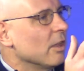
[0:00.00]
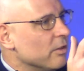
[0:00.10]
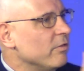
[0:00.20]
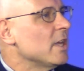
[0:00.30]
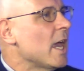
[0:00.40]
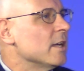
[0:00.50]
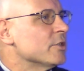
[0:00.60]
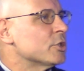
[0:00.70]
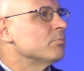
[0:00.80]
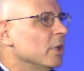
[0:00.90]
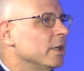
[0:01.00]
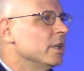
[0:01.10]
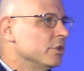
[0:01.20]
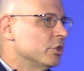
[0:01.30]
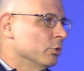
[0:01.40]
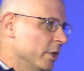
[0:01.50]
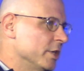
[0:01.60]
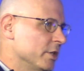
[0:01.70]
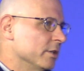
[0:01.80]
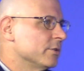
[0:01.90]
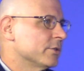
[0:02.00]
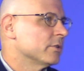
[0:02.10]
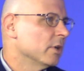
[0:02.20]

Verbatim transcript: The VA is split into regions